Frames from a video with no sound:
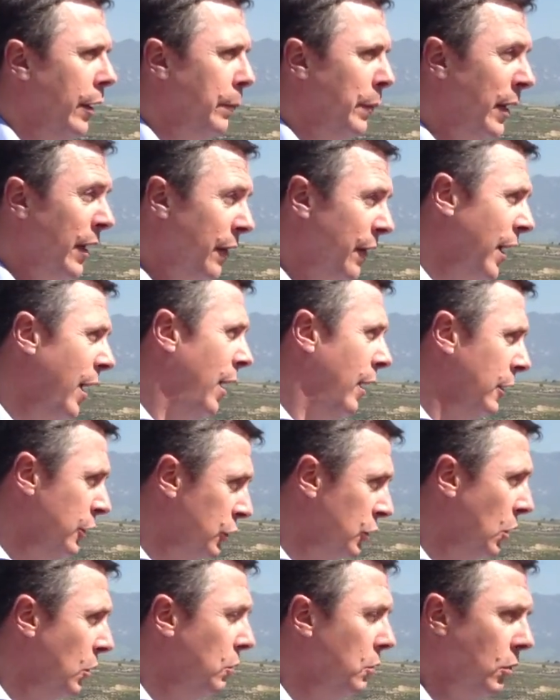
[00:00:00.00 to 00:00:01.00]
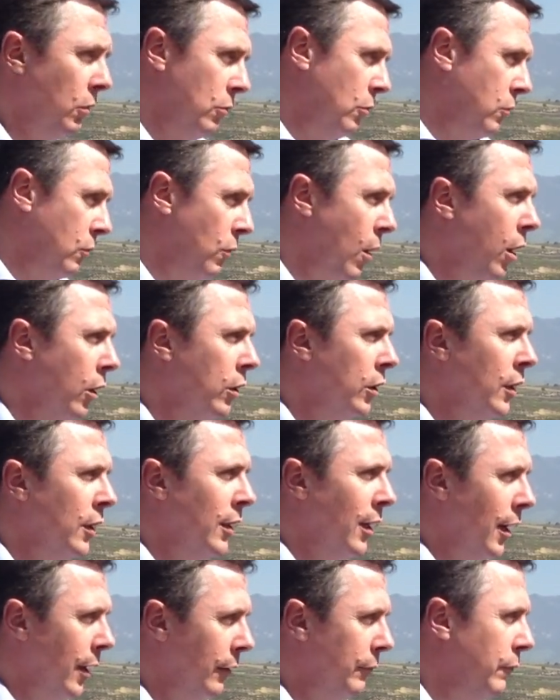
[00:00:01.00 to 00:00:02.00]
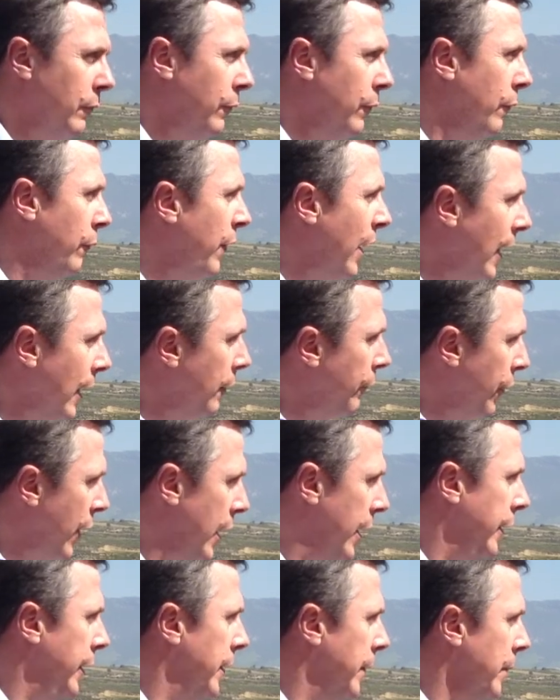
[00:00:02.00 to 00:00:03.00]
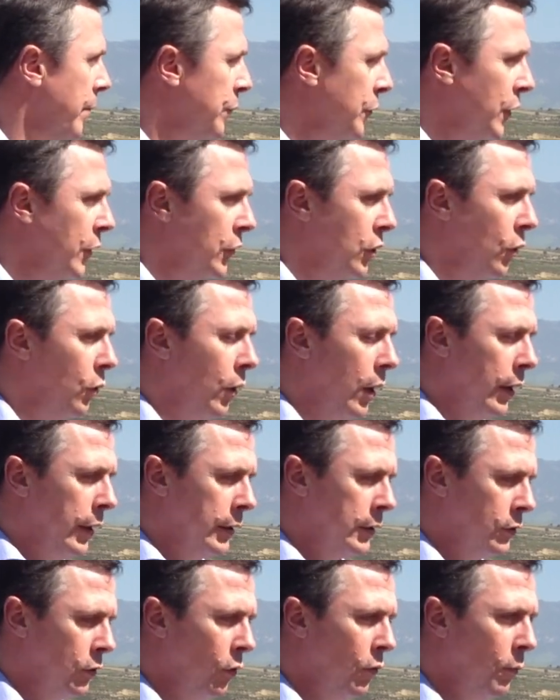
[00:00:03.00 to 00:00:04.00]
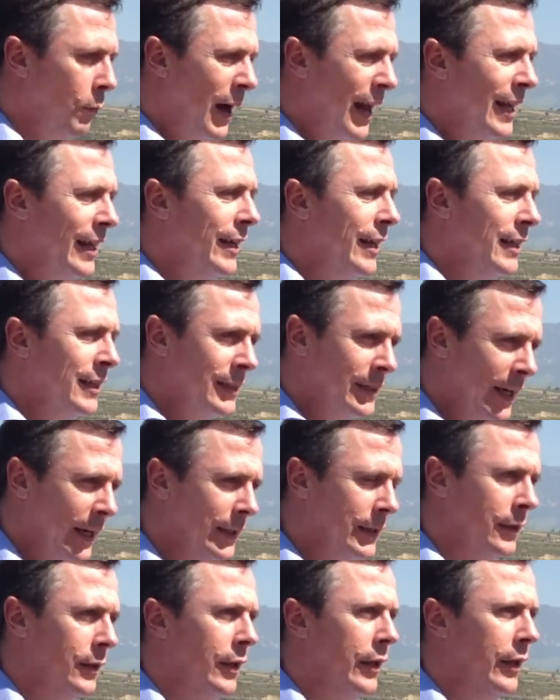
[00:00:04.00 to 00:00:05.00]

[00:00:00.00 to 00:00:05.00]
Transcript: Piedra, stone or rock, and Val, valley. So stone valley estate,